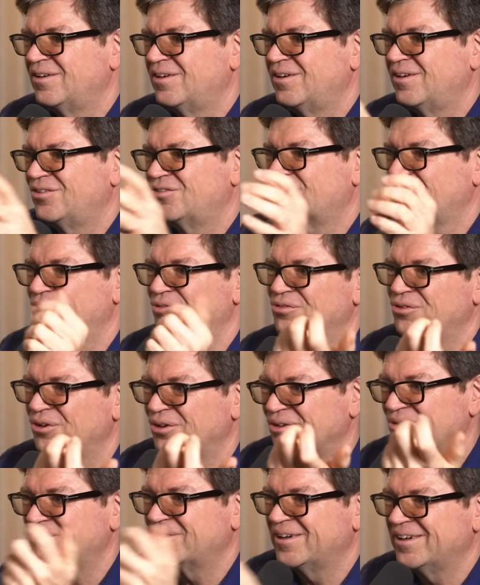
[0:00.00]
it's going to
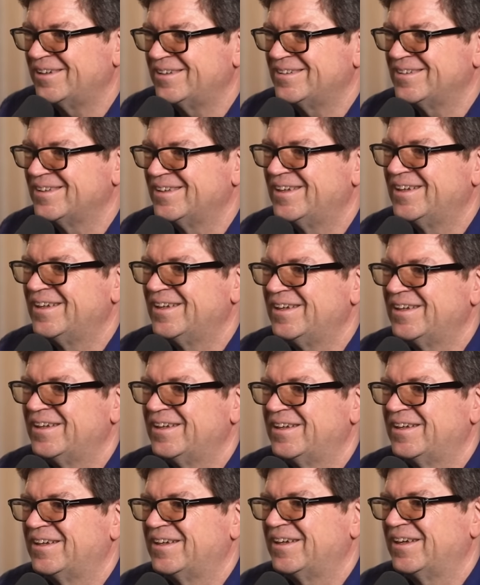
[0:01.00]
fall, right? Mm-hmm.